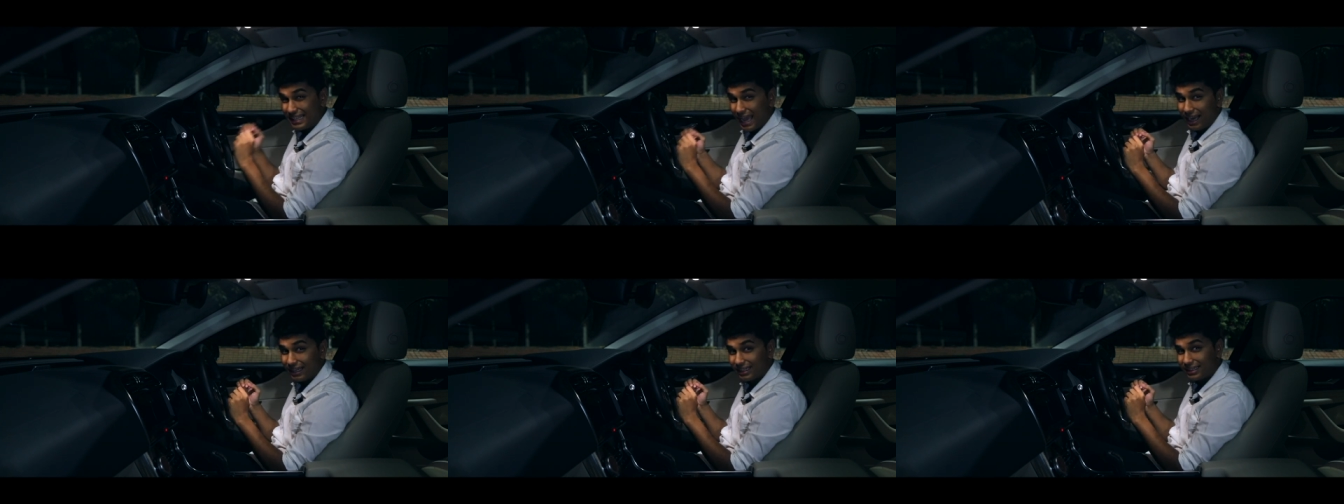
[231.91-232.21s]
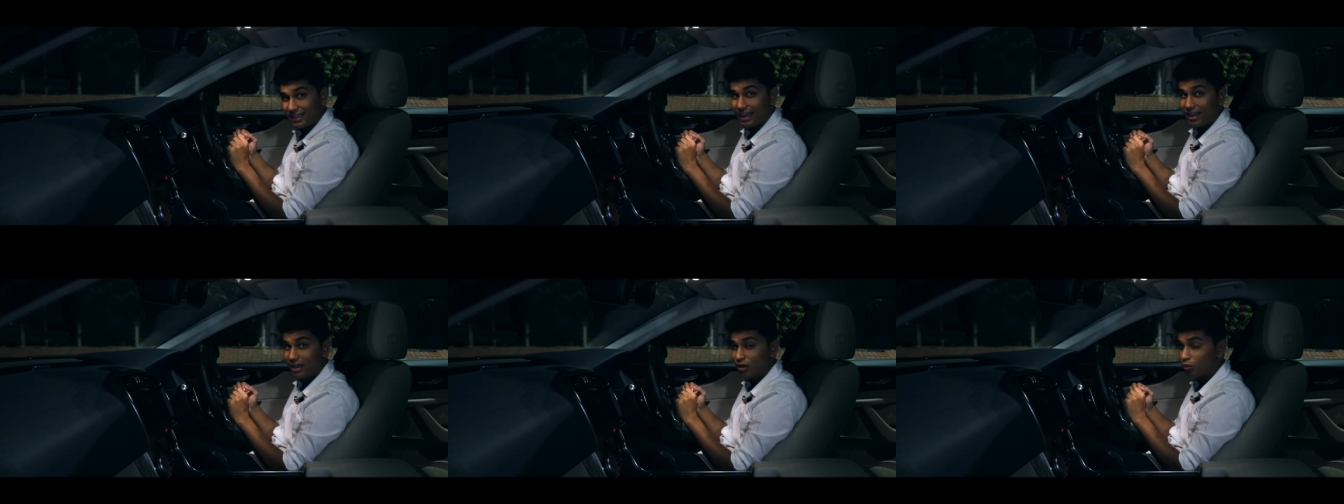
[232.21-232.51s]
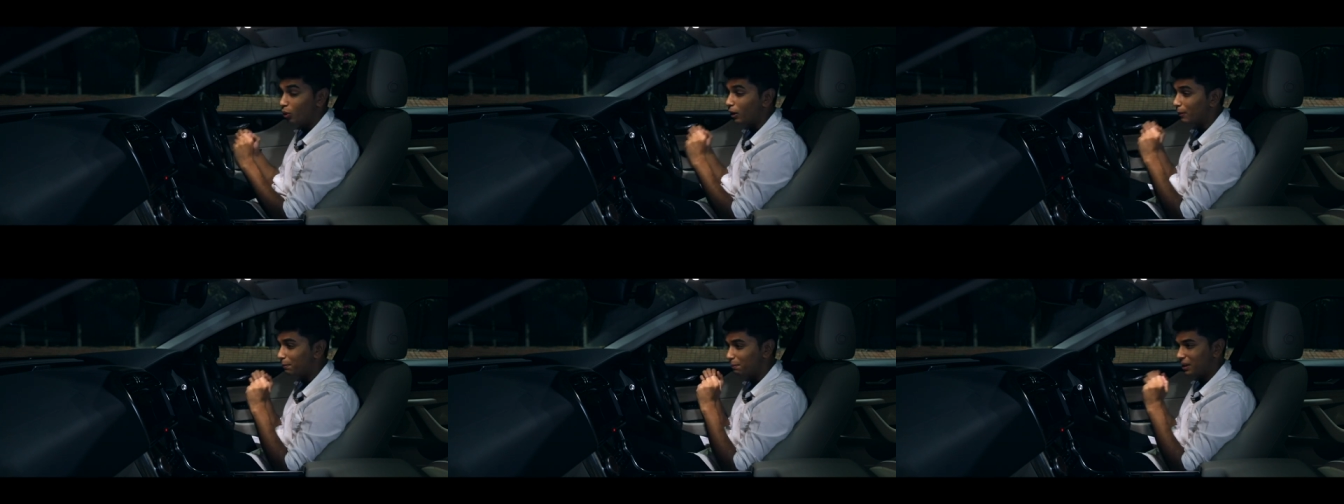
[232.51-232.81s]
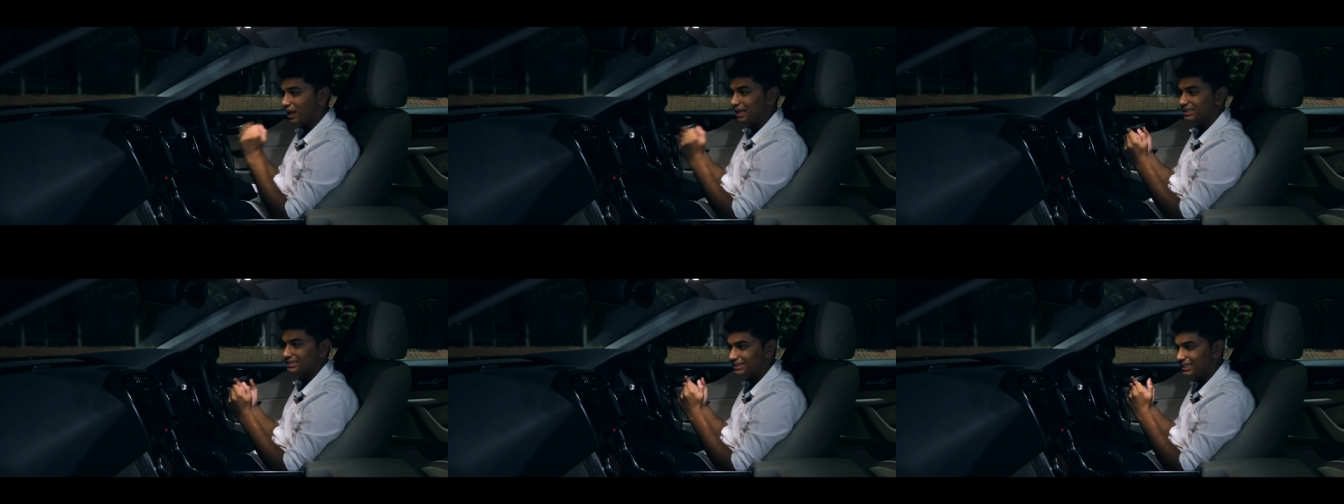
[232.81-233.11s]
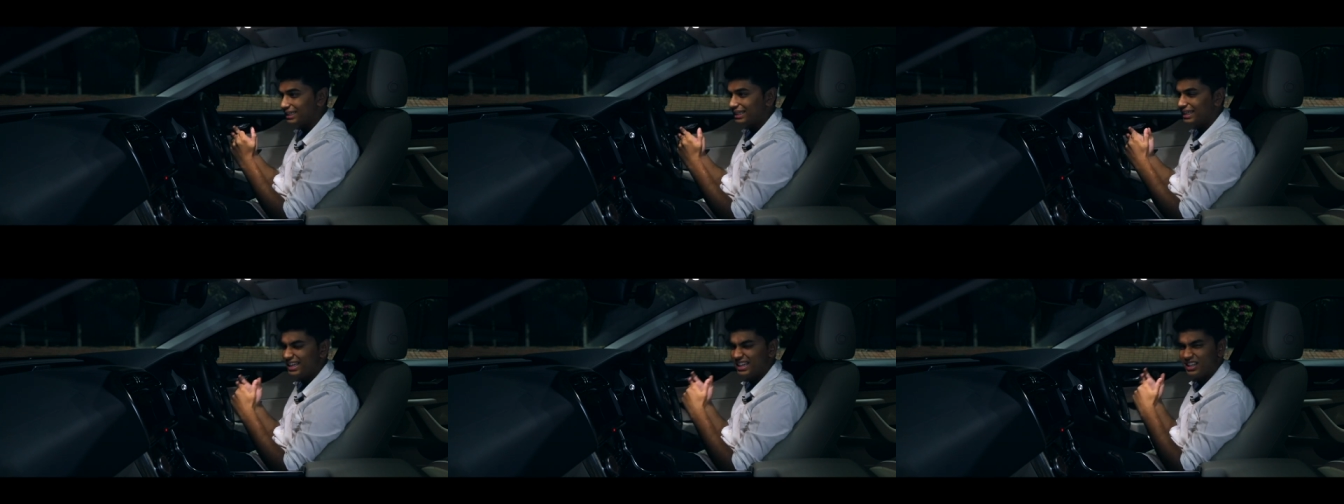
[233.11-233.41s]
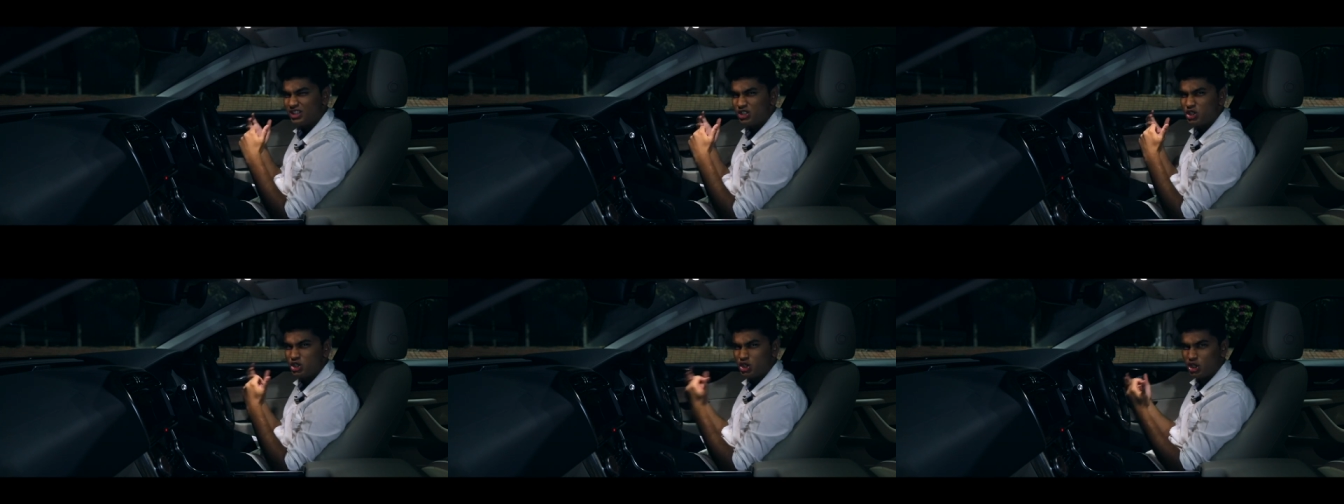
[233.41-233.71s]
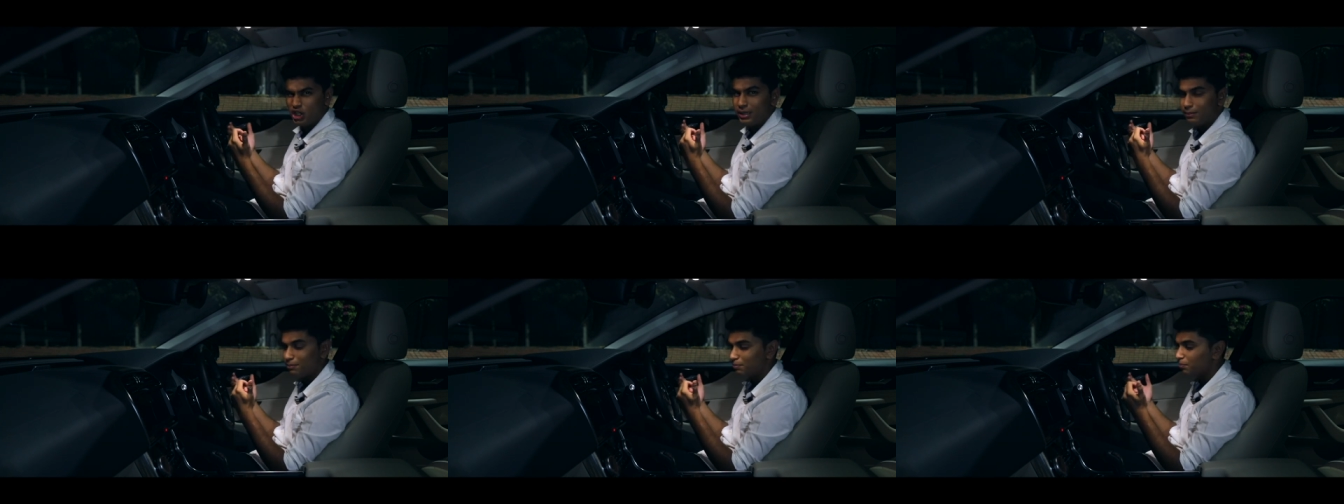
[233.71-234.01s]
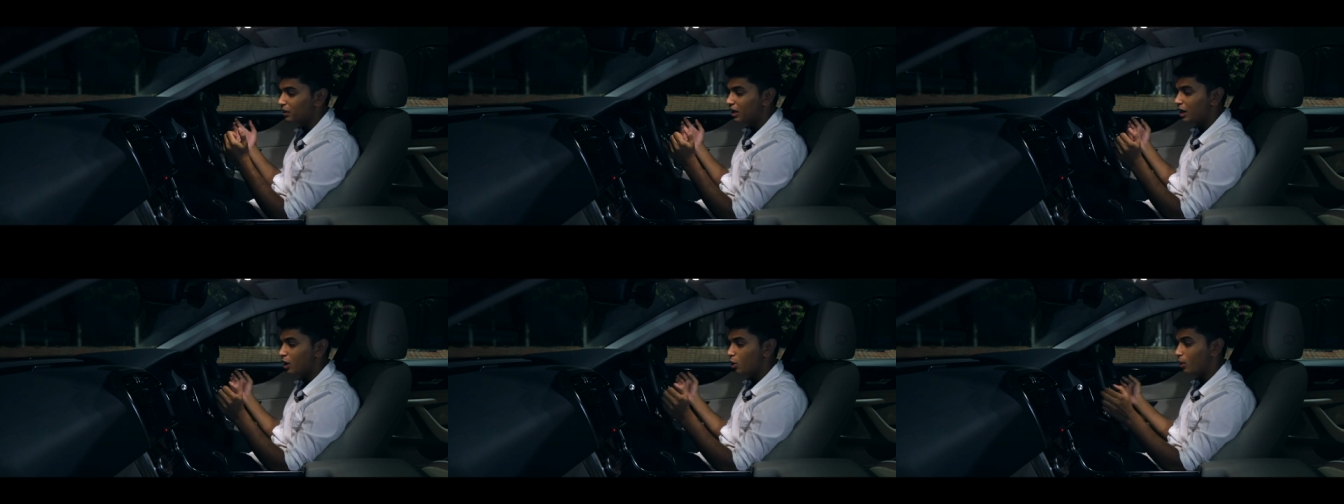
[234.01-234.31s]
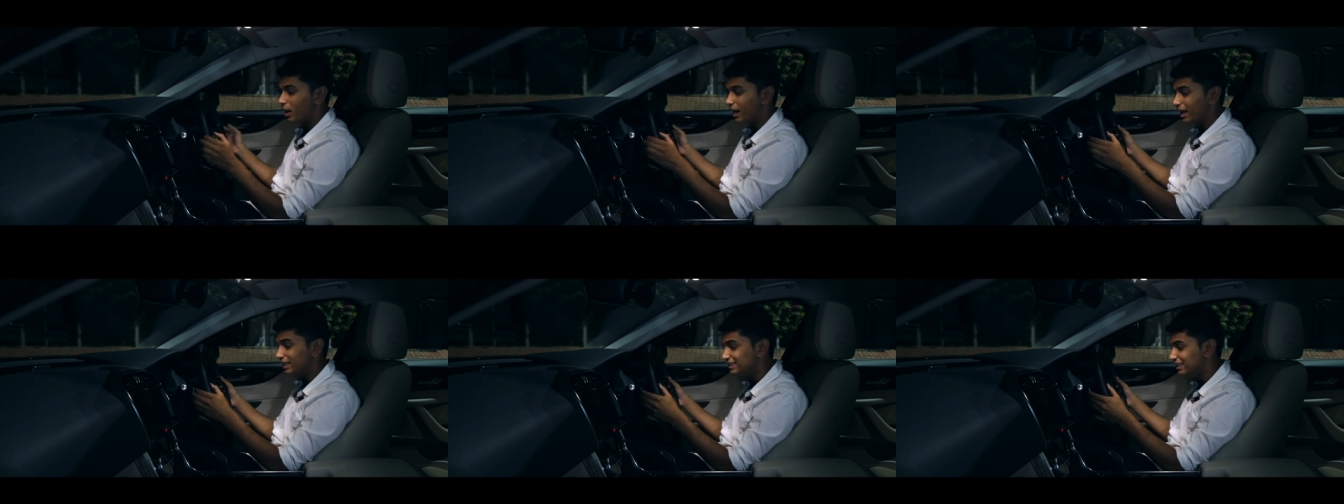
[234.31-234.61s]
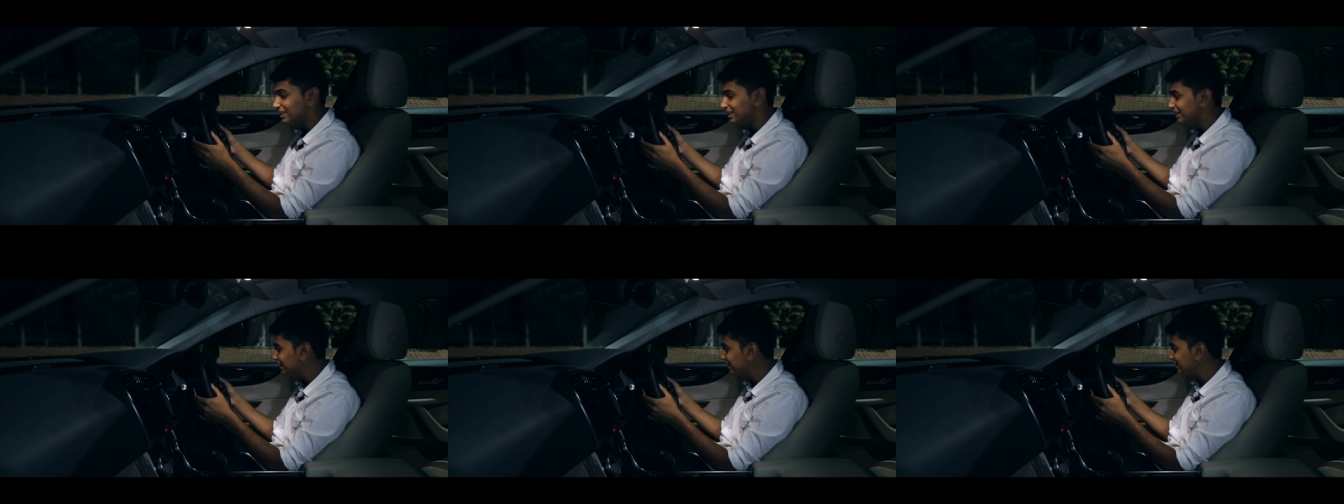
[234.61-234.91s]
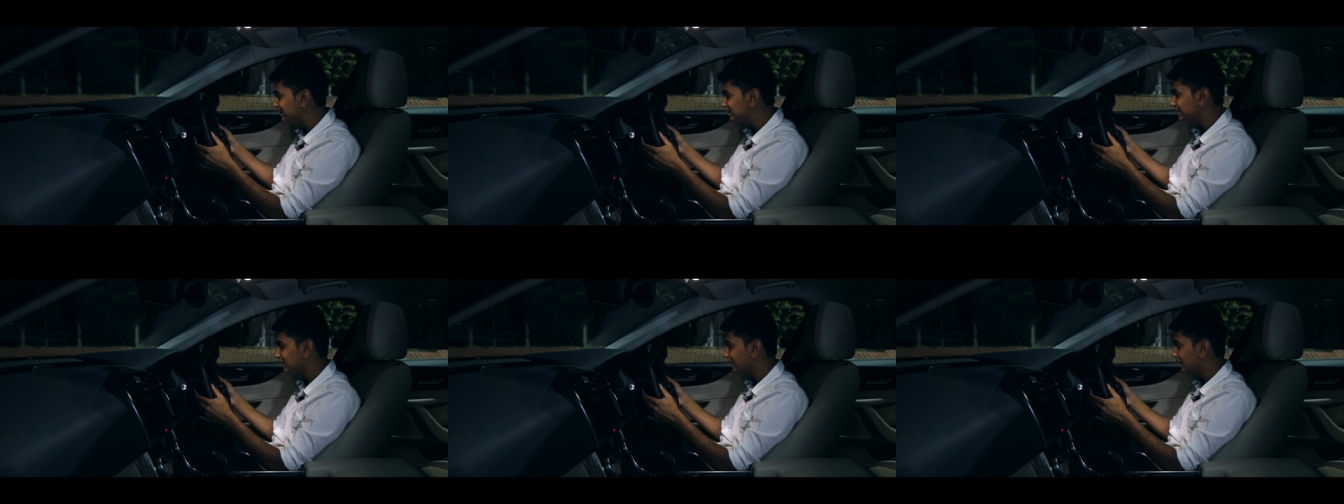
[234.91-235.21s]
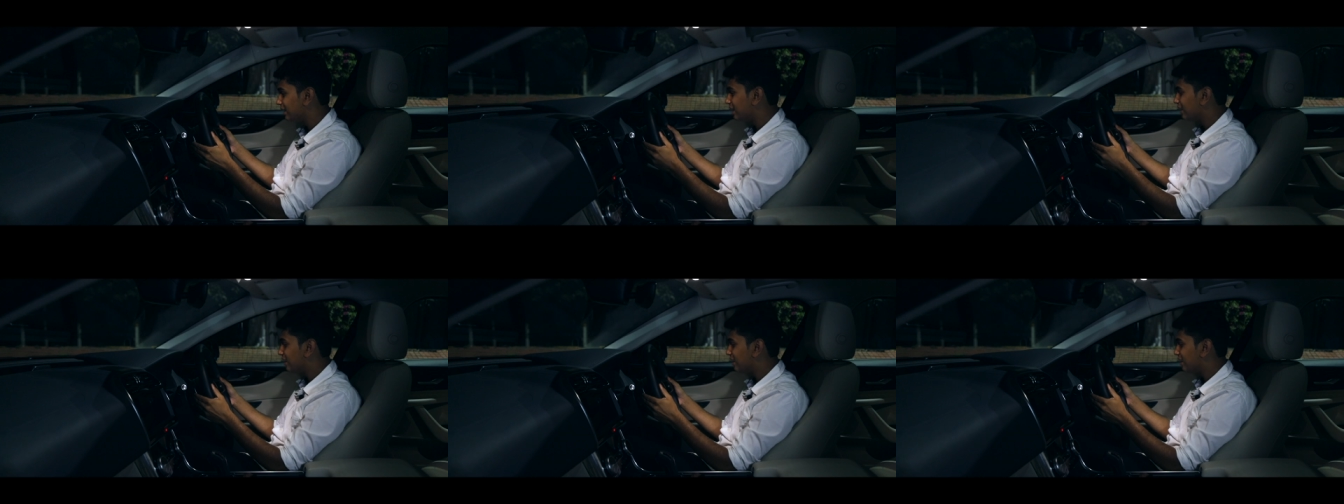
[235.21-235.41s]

that car were plasticky and cheap, whereas in this,